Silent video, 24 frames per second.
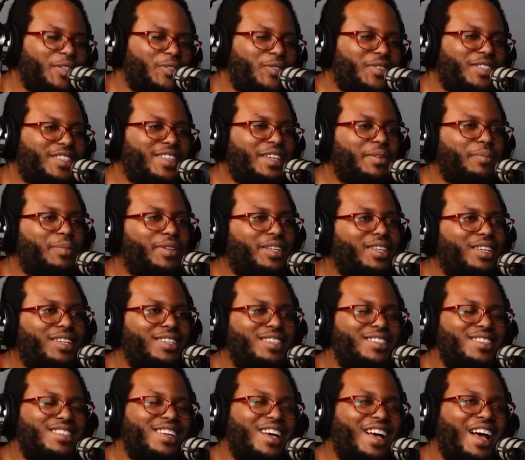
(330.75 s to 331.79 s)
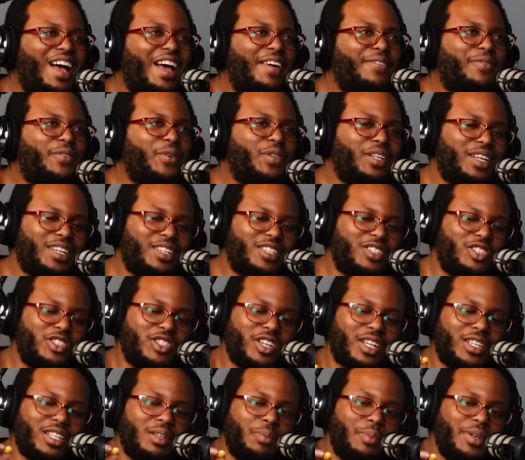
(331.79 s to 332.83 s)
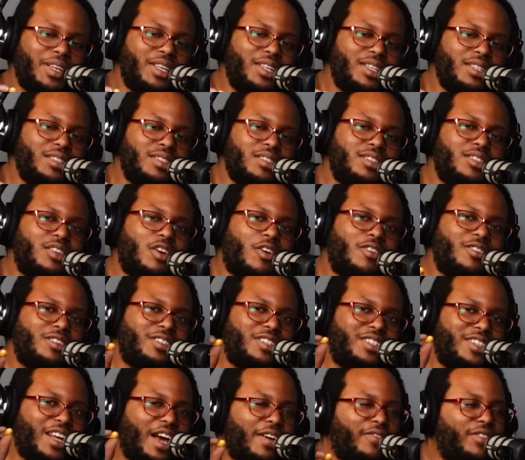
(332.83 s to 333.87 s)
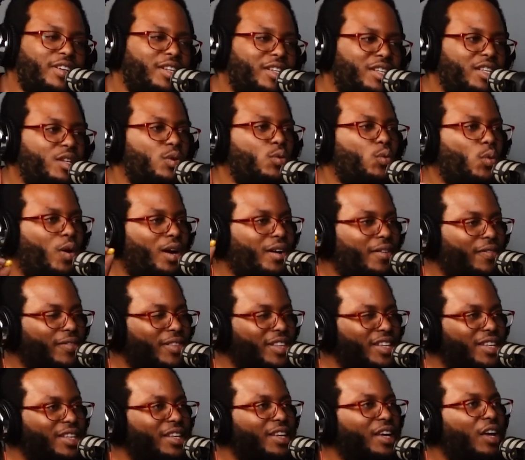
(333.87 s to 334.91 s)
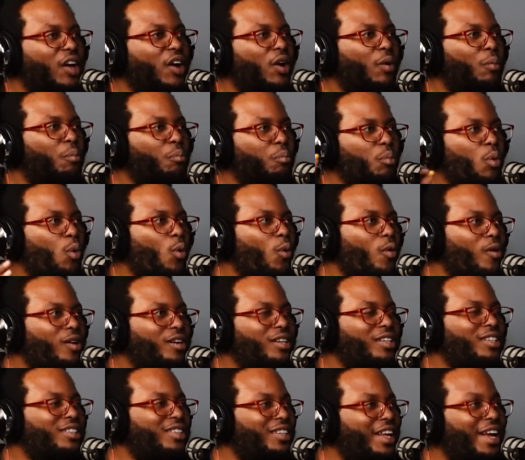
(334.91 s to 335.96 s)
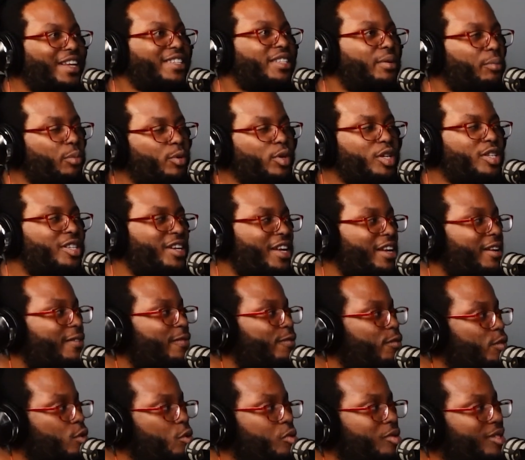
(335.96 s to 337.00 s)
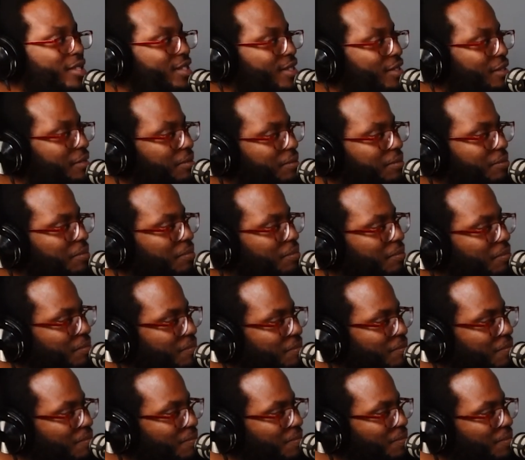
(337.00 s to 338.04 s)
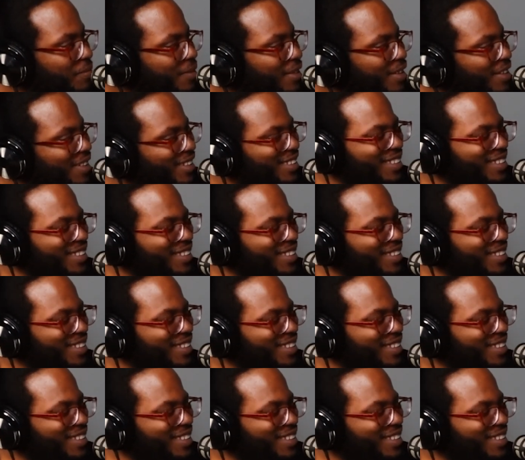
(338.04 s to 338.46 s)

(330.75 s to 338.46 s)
interesting because I feel like jelly beans are definitely one of the more less appreciated fruits fruit.